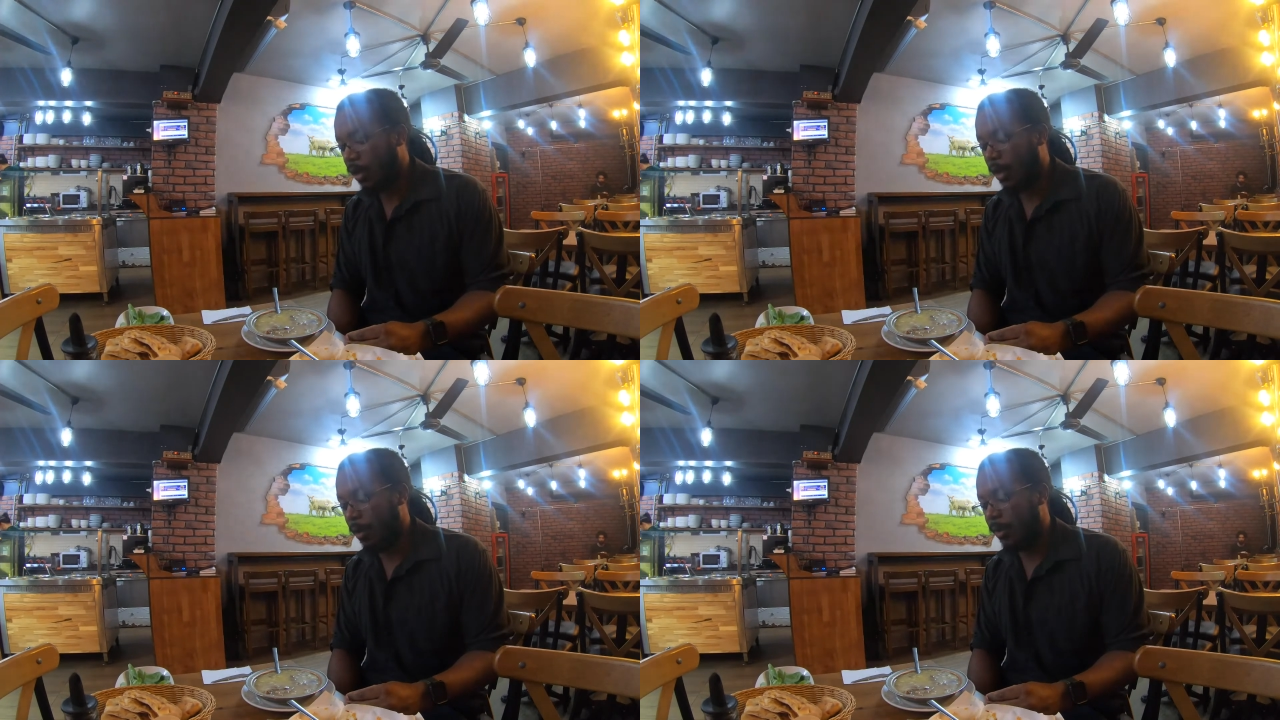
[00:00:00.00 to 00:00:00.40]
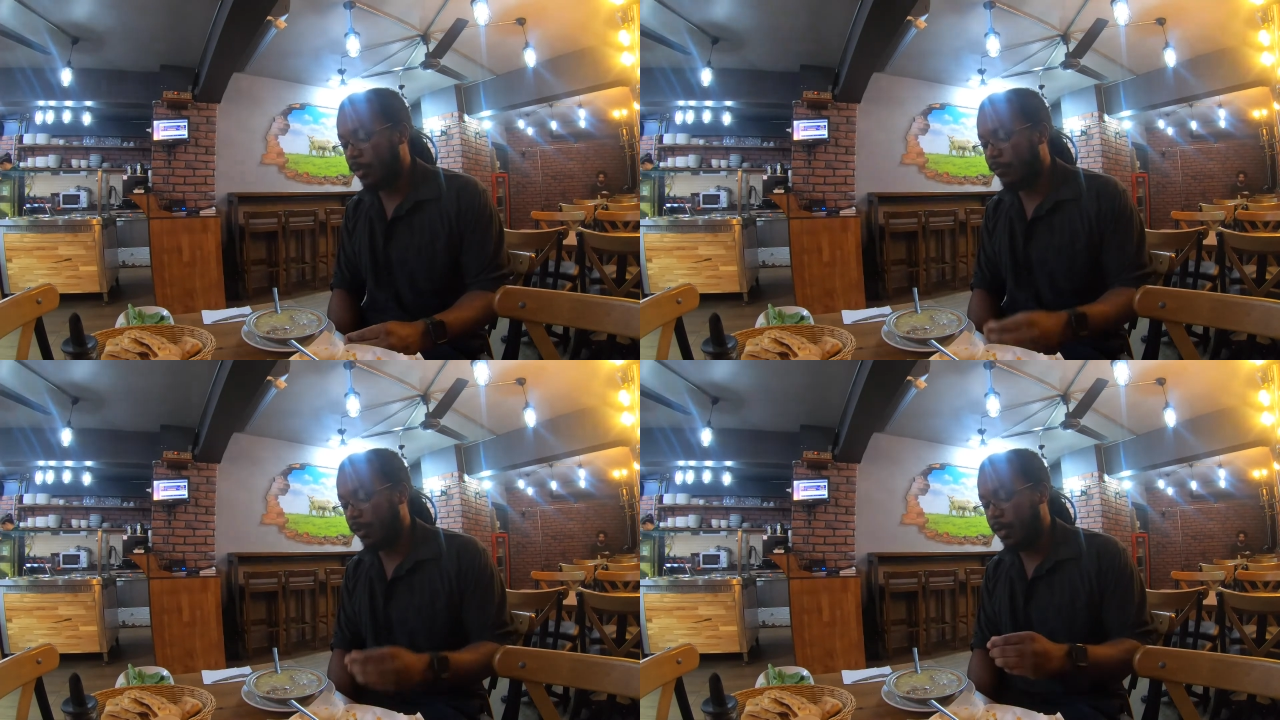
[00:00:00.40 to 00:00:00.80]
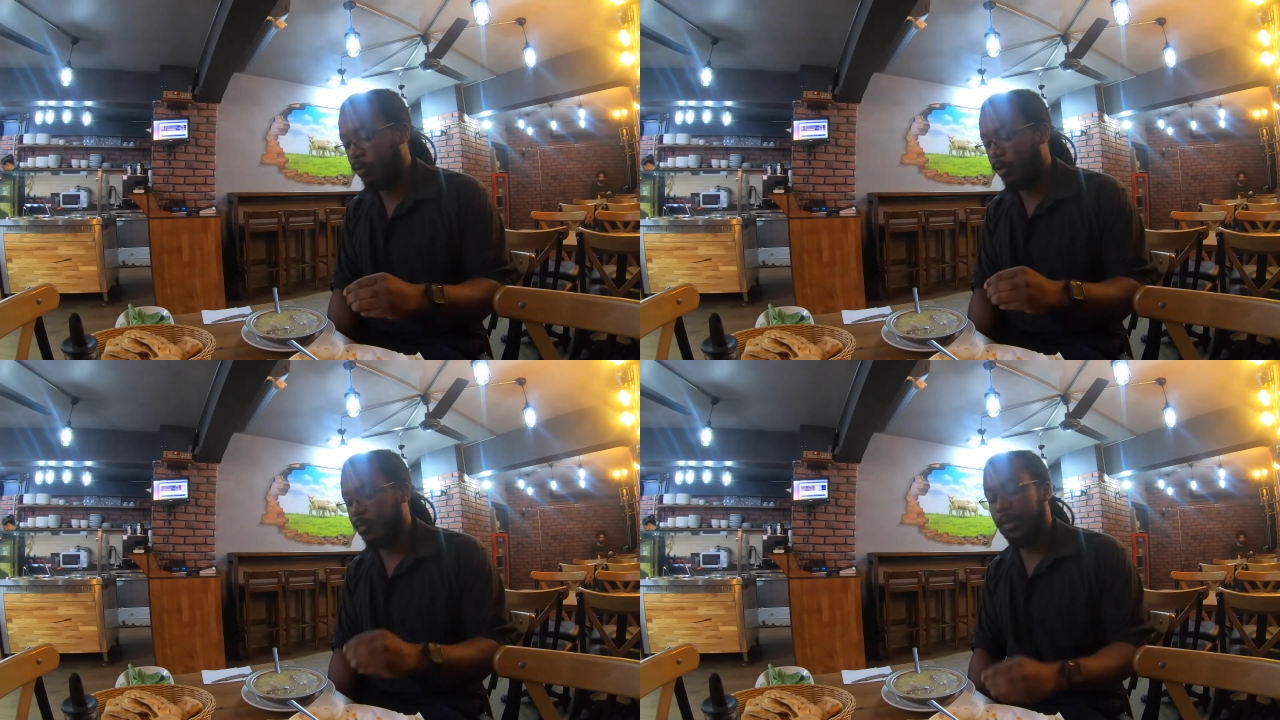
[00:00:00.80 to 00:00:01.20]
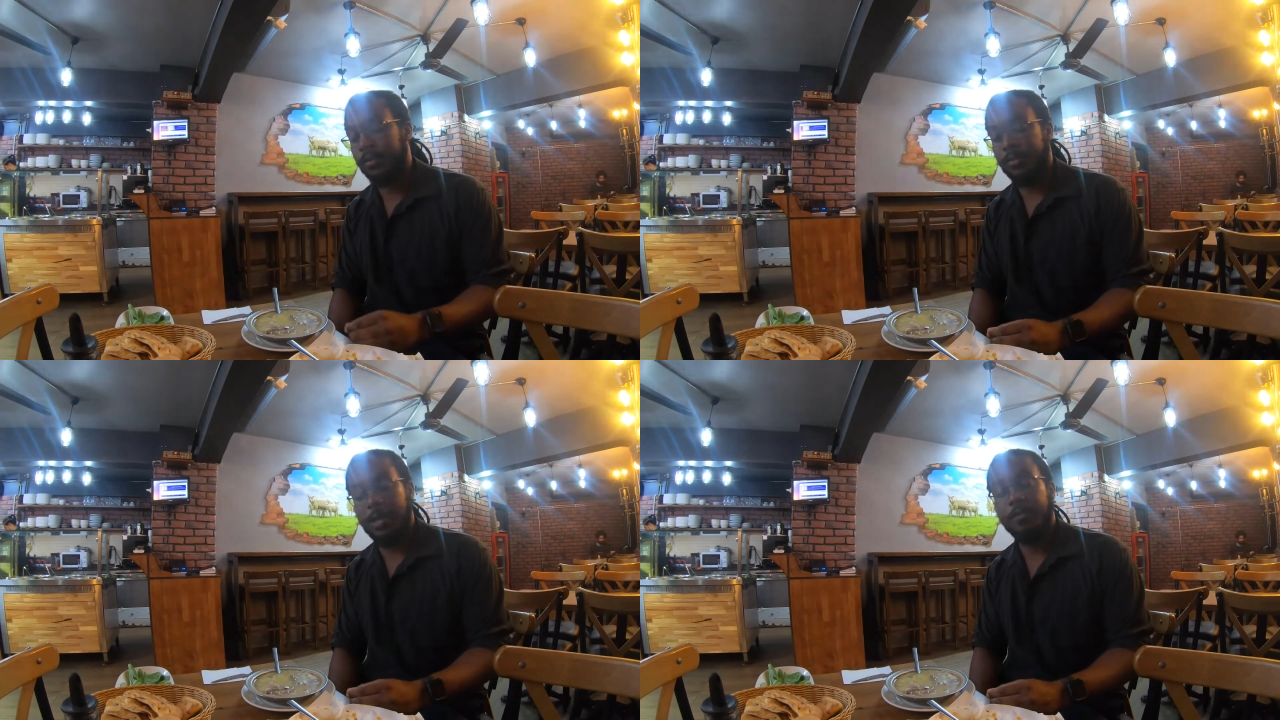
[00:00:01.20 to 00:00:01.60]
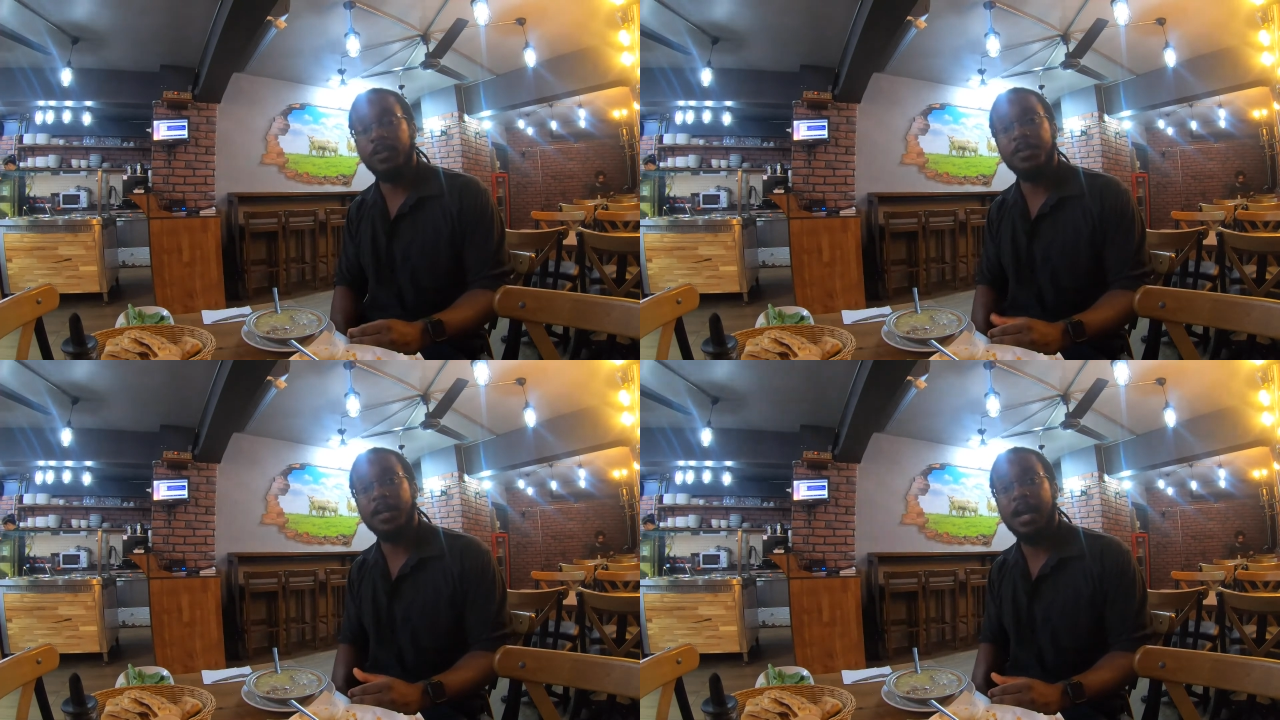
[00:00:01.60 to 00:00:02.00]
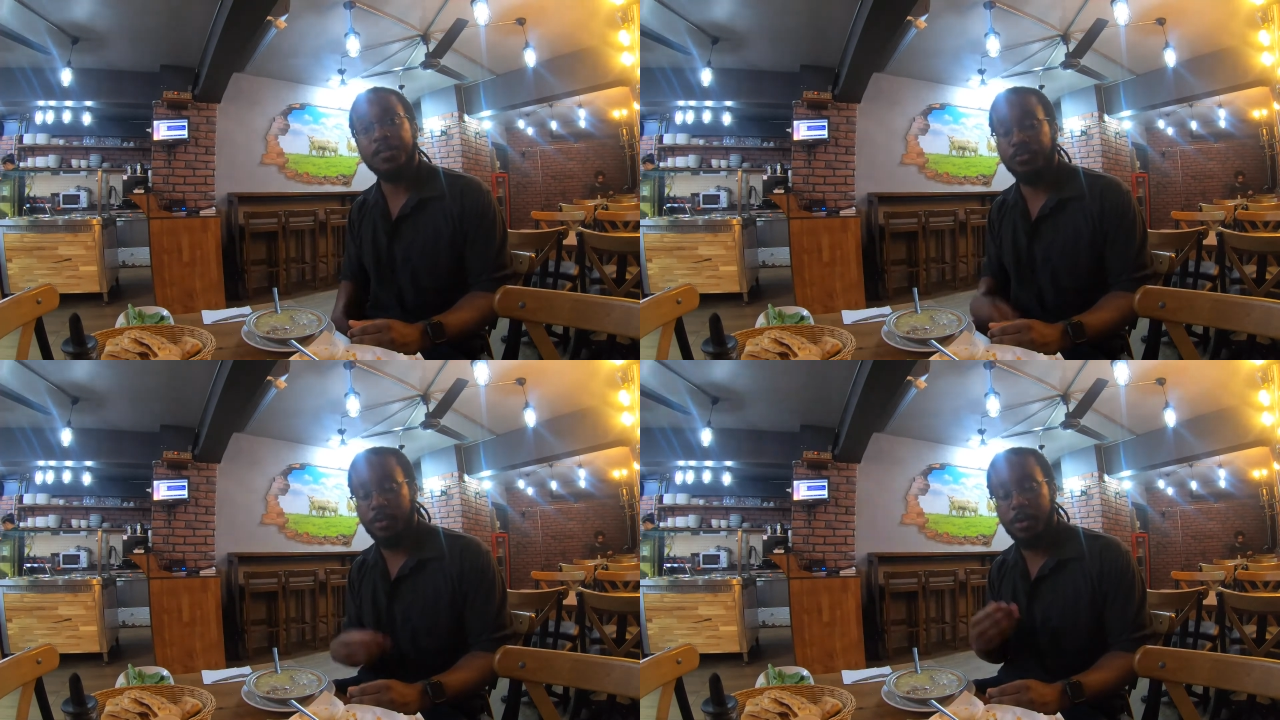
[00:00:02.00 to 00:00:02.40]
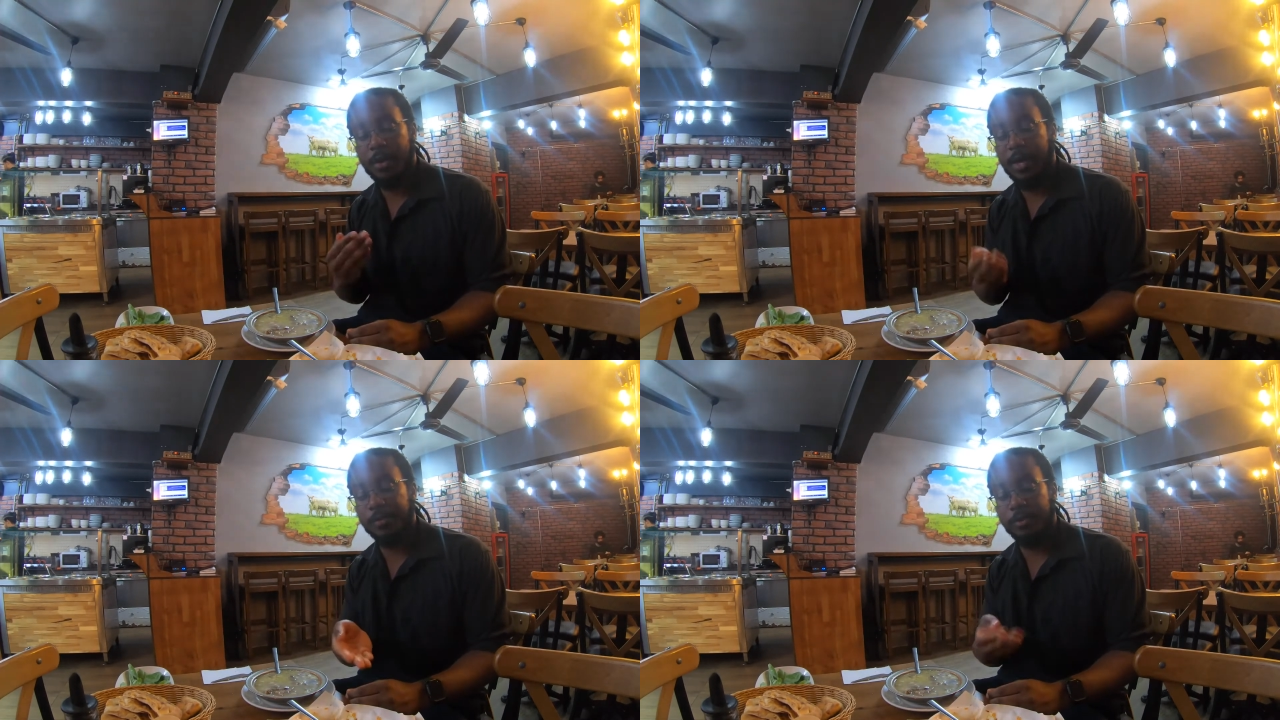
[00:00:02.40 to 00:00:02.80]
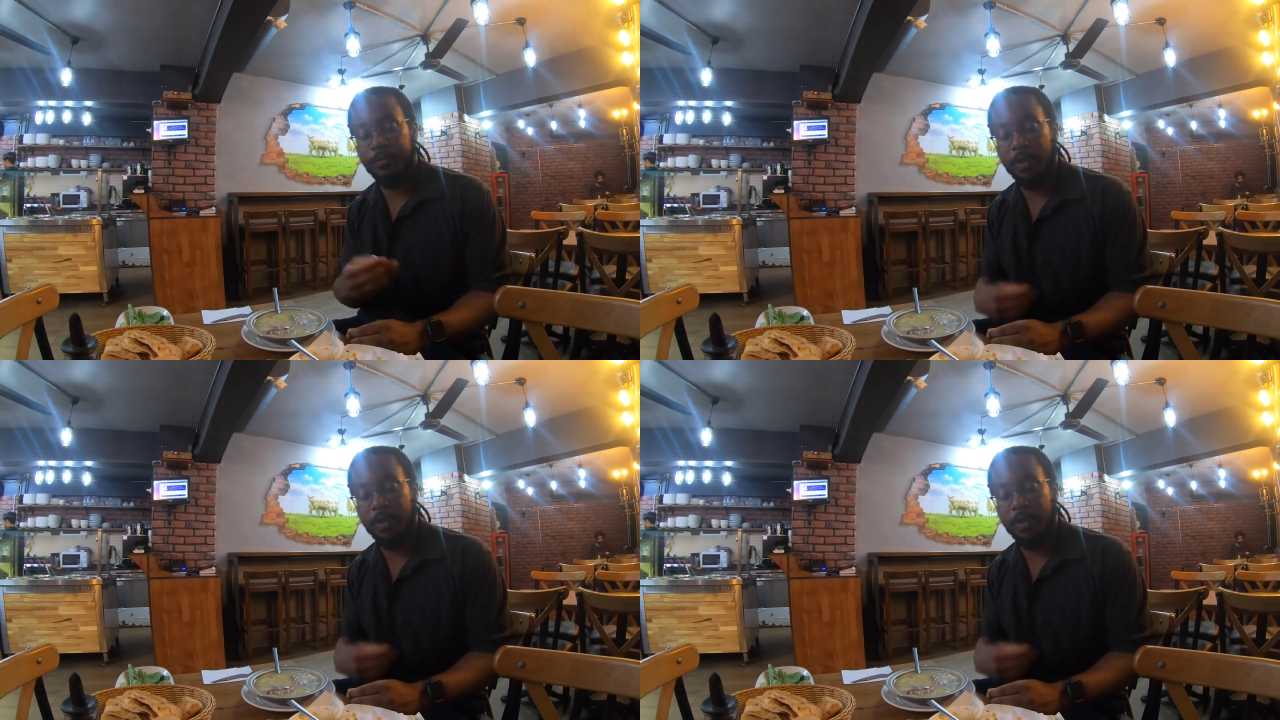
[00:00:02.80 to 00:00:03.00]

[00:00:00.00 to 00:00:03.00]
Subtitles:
The flavor of this is definitely not as strong as the